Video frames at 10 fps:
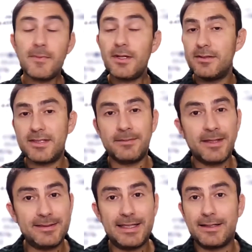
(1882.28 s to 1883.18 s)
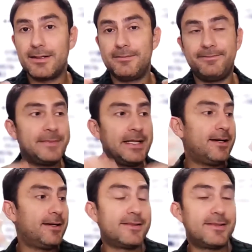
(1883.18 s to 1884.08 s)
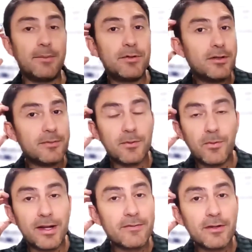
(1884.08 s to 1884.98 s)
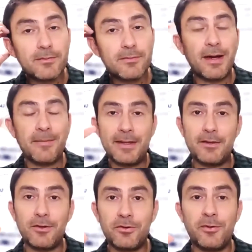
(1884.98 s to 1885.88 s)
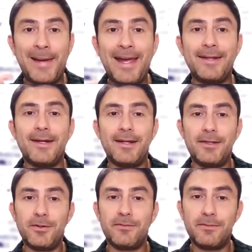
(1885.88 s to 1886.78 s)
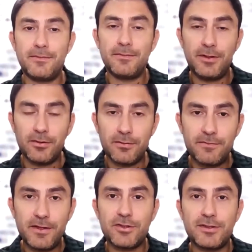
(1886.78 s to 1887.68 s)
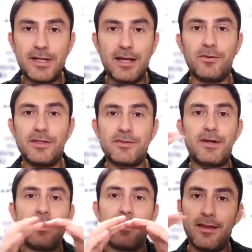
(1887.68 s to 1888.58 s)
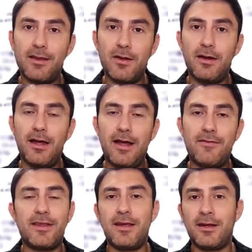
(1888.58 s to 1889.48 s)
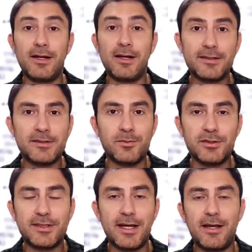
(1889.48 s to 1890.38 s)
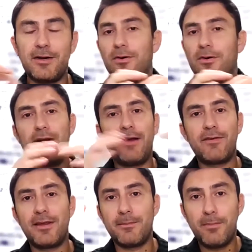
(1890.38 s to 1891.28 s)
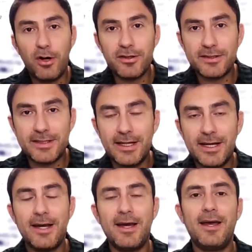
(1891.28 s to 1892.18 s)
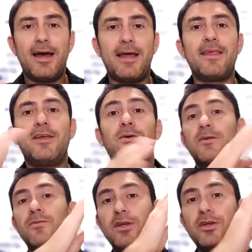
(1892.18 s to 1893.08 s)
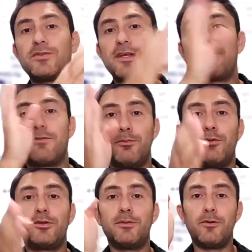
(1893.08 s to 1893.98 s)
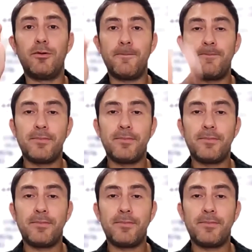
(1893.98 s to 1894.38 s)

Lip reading: sometimes like suburb, whatever might be your domain, and your feature table is around everything customer say or everything policy, and then you can reuse that from multiple